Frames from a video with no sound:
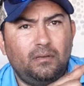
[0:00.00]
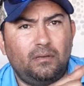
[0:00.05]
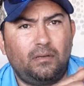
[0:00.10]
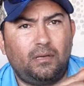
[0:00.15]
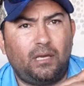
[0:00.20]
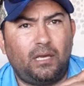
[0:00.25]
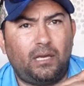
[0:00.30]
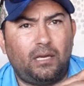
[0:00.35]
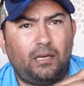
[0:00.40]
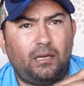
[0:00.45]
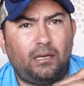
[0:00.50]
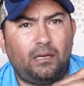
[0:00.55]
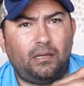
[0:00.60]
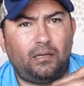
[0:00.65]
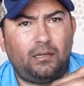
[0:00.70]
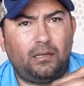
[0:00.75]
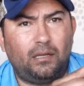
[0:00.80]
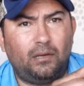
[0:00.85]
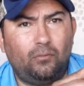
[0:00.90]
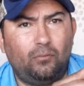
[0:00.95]
and
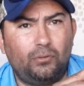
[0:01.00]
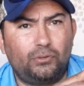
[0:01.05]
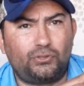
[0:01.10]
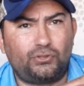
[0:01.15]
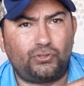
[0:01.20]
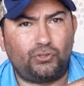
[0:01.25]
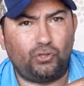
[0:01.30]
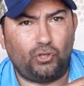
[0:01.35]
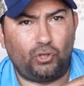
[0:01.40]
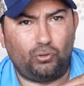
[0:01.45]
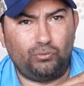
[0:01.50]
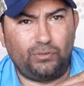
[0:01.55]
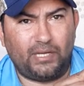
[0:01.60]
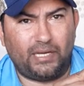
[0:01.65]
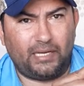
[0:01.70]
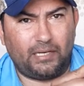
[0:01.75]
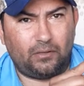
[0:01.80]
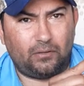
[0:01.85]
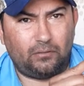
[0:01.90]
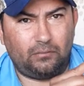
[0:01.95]
it would slow
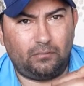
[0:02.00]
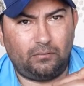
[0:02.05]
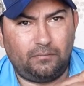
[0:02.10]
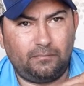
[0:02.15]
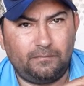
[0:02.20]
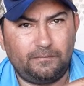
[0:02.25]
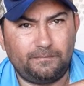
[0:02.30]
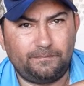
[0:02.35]
down.